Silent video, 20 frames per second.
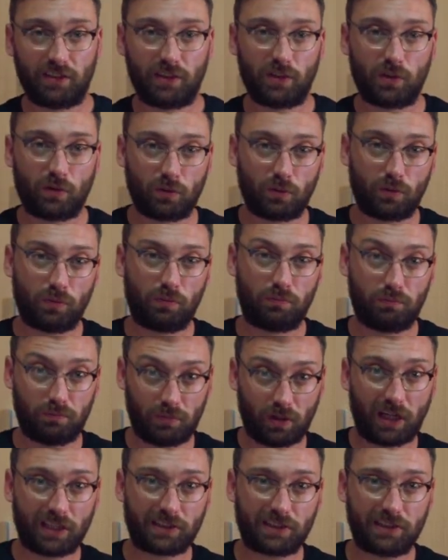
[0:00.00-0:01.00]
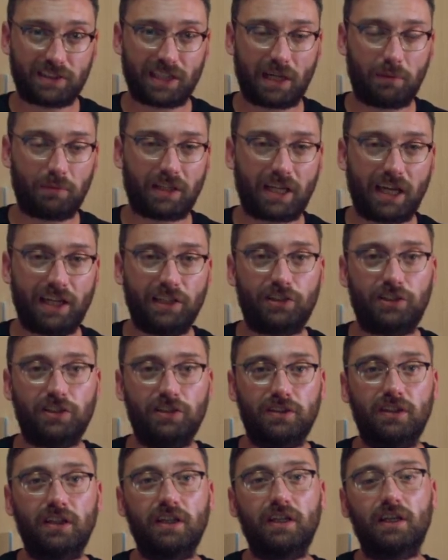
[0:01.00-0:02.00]
your license
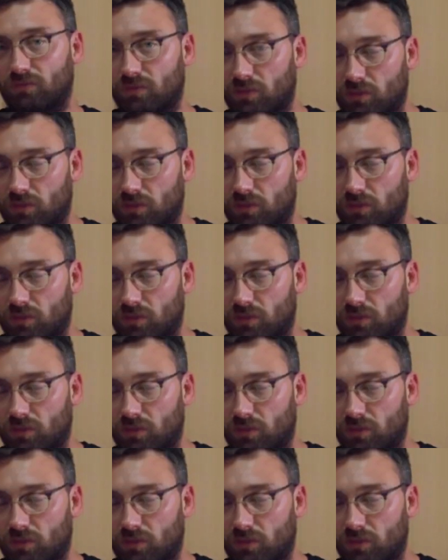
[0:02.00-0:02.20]
application,